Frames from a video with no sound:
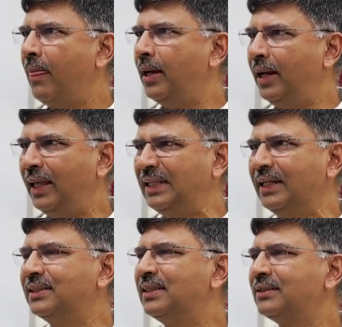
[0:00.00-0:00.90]
And I think
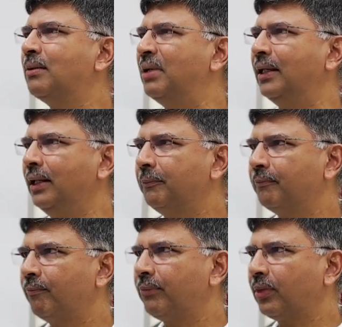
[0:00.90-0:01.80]
it's just the beginning.
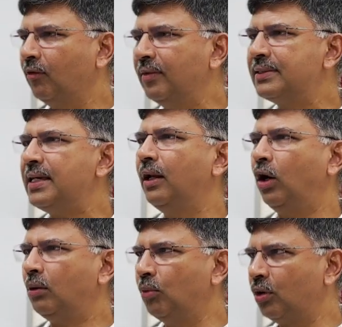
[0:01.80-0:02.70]
We will see a
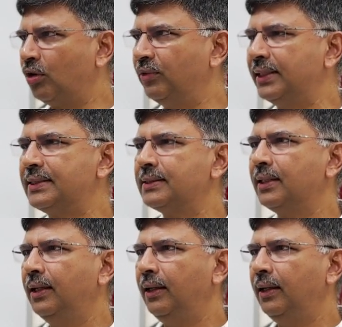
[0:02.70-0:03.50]
lot more of this,